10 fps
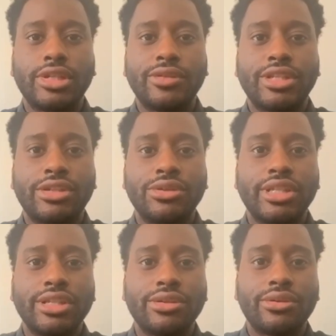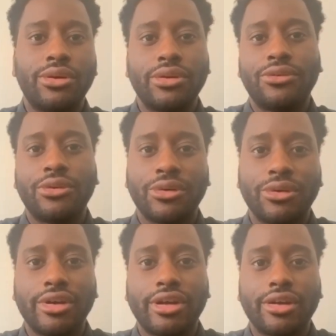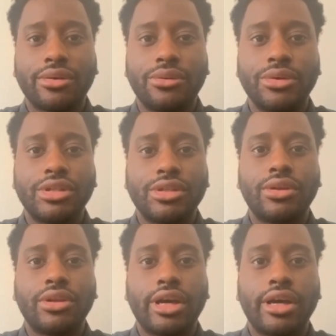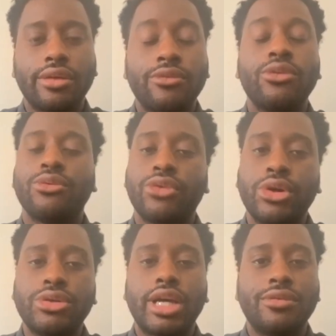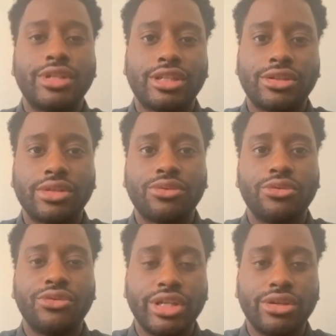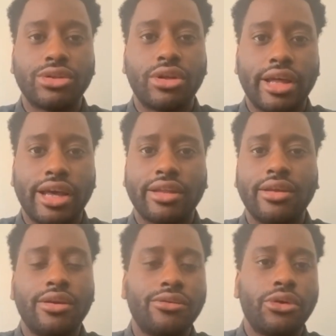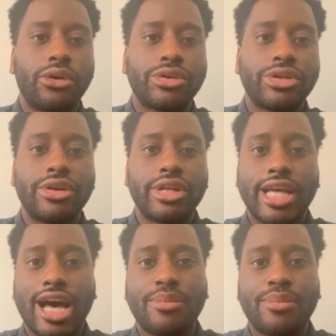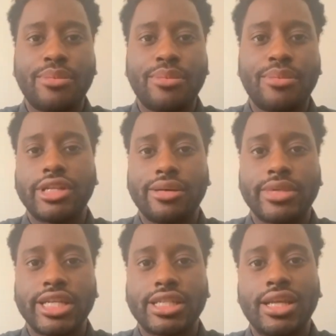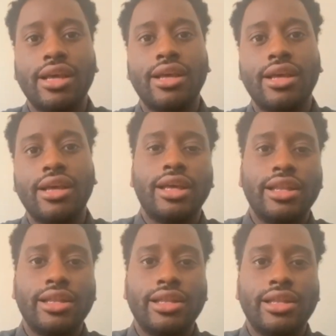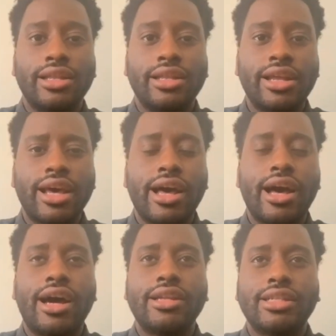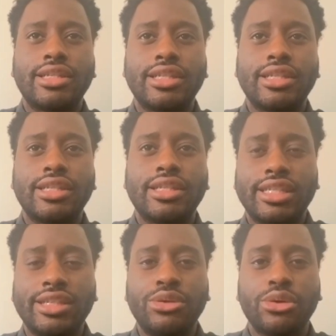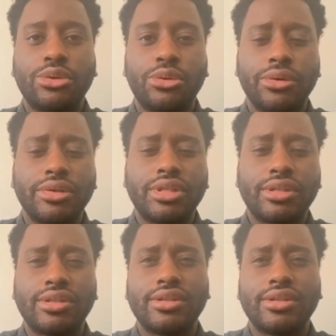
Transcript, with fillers: I was searching for courses online. First, I was just searching for videos online for certain topics, certain subjects. And then honestly, I seen your course